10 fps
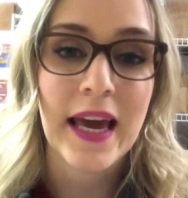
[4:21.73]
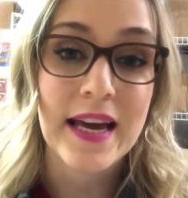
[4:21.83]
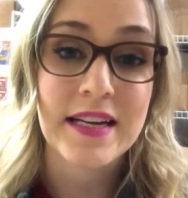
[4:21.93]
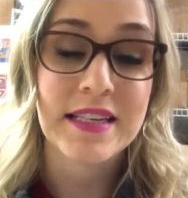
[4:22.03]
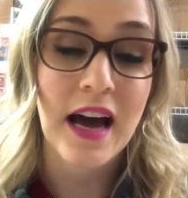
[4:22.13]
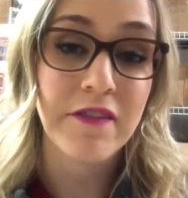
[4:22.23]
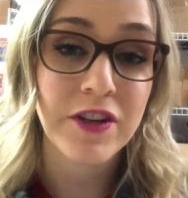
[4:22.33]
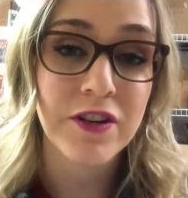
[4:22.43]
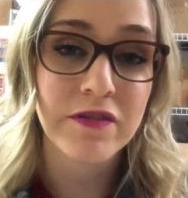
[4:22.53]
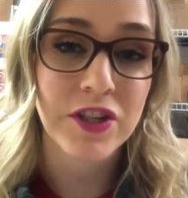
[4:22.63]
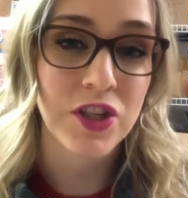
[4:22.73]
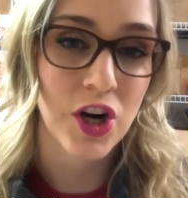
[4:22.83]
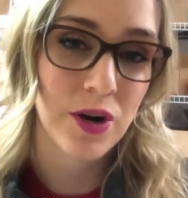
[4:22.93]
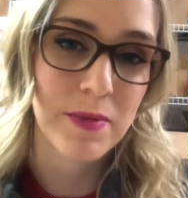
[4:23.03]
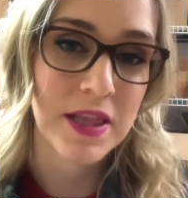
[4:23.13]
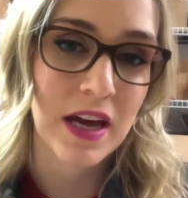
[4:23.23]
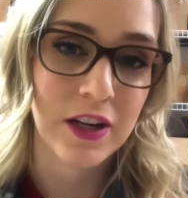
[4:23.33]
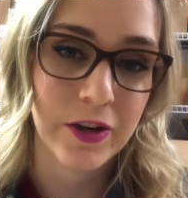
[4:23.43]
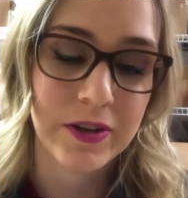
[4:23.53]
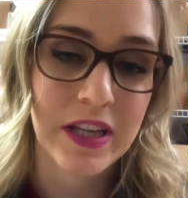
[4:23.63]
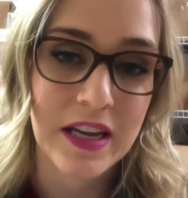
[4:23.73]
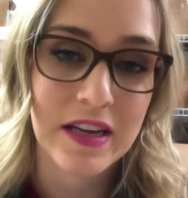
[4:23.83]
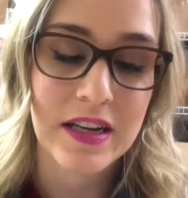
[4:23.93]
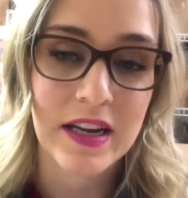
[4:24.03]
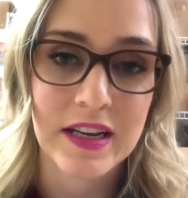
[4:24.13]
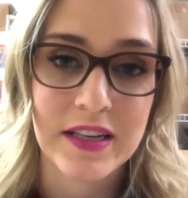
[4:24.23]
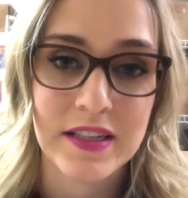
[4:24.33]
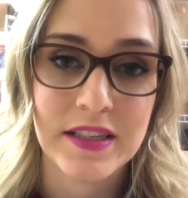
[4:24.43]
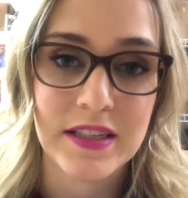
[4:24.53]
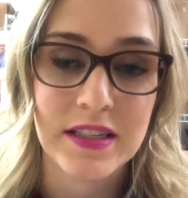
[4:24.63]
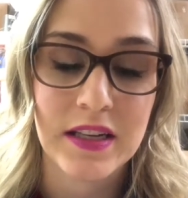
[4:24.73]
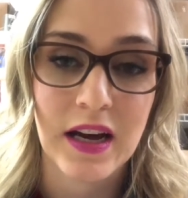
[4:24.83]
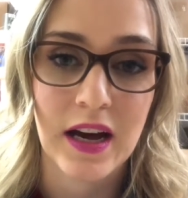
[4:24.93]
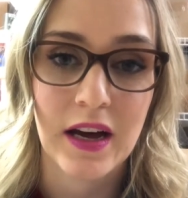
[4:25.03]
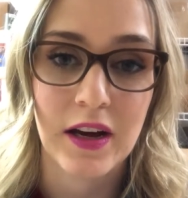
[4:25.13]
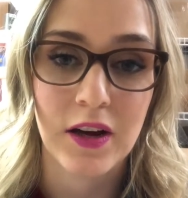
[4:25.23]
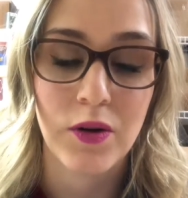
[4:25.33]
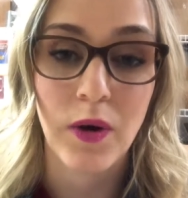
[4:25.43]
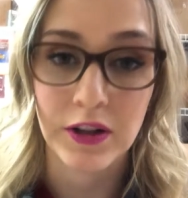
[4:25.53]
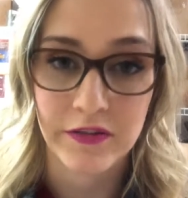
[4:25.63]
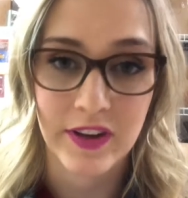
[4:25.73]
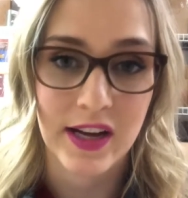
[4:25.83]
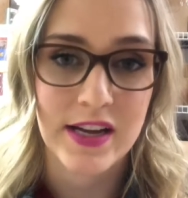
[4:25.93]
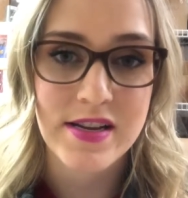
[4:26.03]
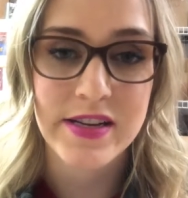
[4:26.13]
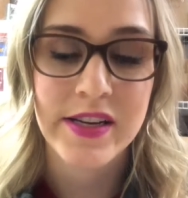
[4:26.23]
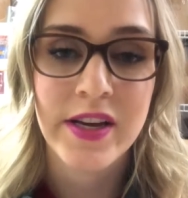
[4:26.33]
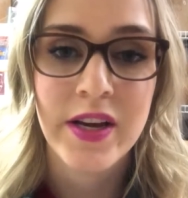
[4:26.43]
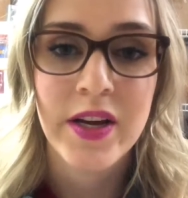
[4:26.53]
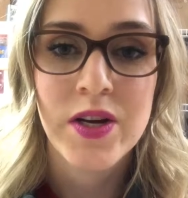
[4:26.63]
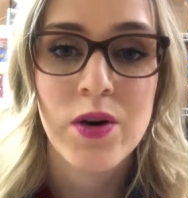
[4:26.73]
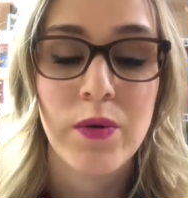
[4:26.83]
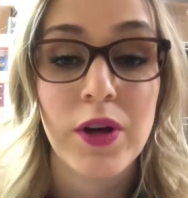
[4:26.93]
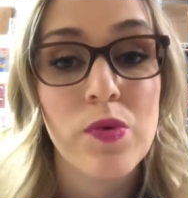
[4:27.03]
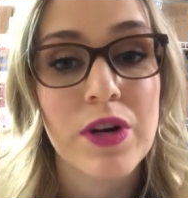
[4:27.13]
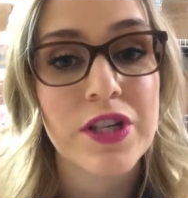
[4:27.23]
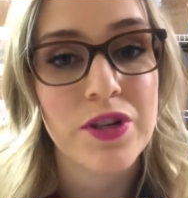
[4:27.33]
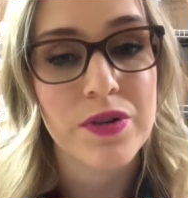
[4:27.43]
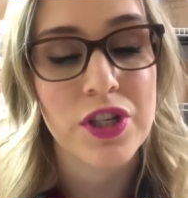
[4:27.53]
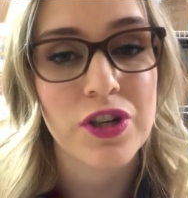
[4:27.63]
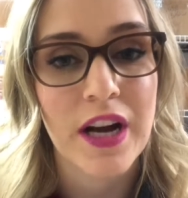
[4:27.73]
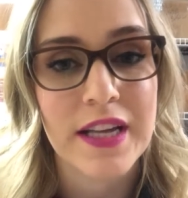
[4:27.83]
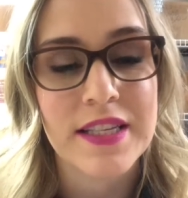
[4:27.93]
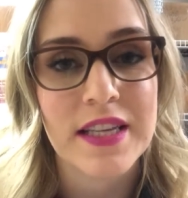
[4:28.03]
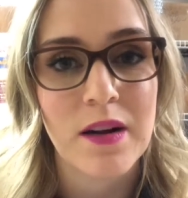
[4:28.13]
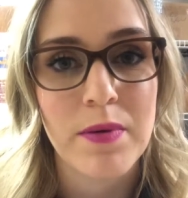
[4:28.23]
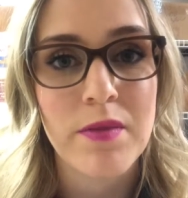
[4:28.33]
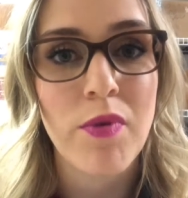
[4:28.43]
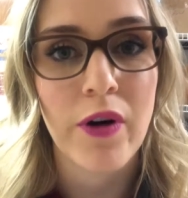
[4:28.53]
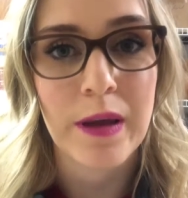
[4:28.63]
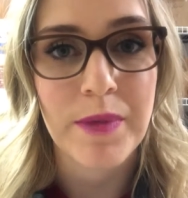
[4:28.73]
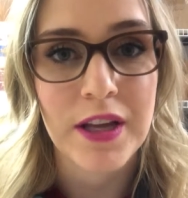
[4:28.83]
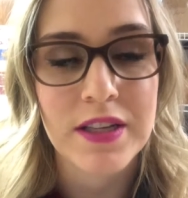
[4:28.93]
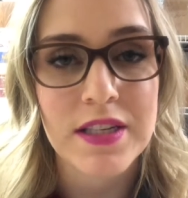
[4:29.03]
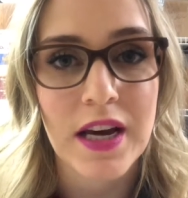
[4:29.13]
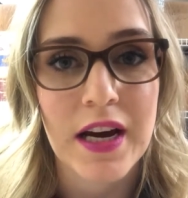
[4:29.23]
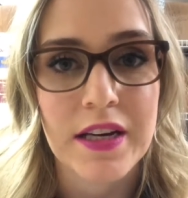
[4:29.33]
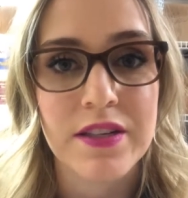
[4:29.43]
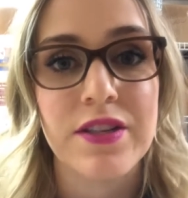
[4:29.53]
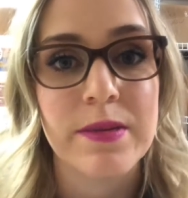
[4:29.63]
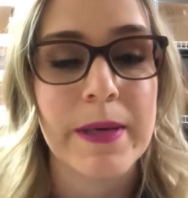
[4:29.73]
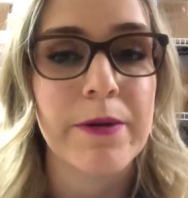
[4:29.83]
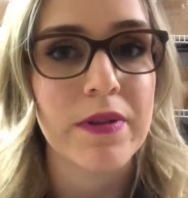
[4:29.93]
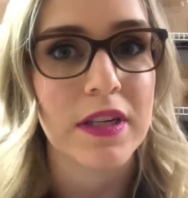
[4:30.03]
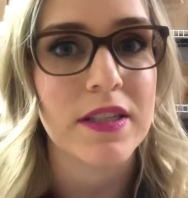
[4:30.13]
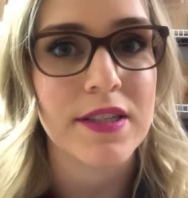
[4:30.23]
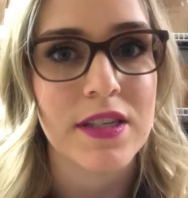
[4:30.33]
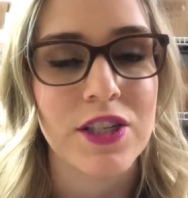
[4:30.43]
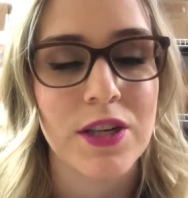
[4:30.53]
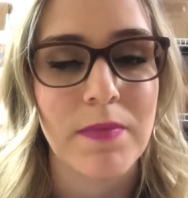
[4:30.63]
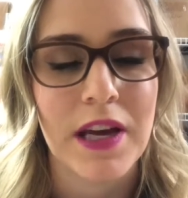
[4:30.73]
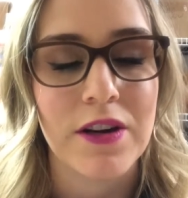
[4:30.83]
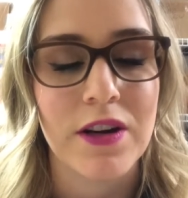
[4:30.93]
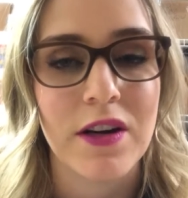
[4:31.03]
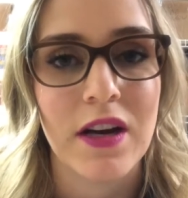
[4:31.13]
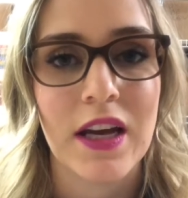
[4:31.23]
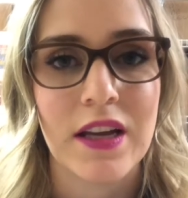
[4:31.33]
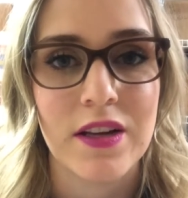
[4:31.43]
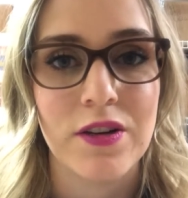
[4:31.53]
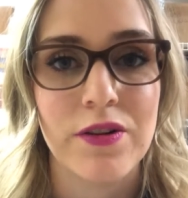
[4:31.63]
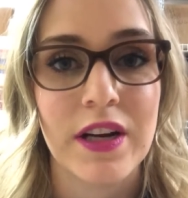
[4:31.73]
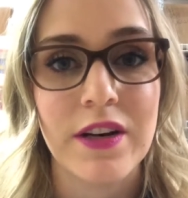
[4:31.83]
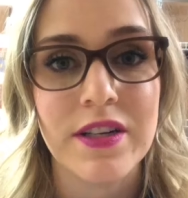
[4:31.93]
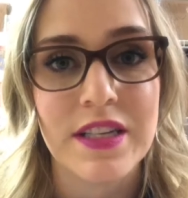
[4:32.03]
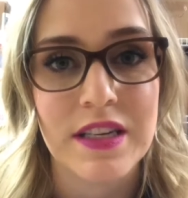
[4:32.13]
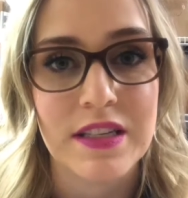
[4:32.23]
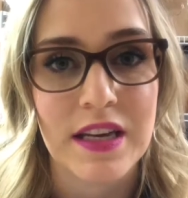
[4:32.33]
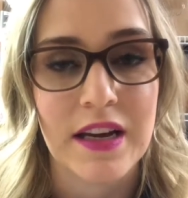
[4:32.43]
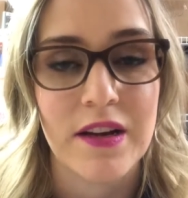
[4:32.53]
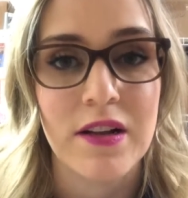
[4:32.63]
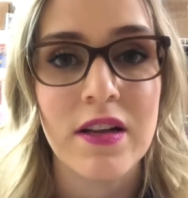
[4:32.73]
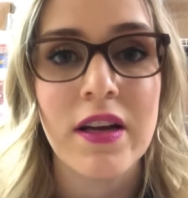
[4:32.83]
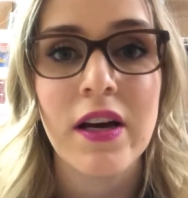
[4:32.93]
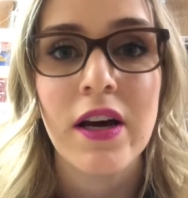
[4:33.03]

And after you've determined that your lead is qualified, what you want to do is try and set up an appointment to speak with that decision maker in greater detail